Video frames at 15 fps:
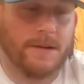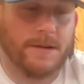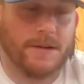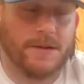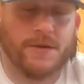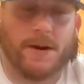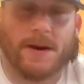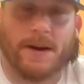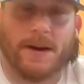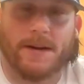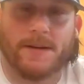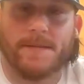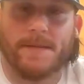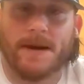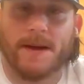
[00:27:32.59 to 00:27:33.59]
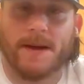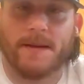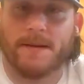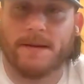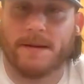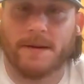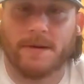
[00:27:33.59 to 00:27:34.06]
the training to
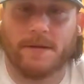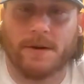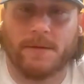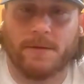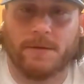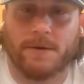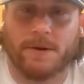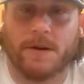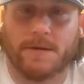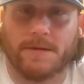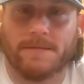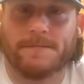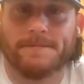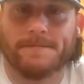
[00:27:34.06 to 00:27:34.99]
make an incredible dog.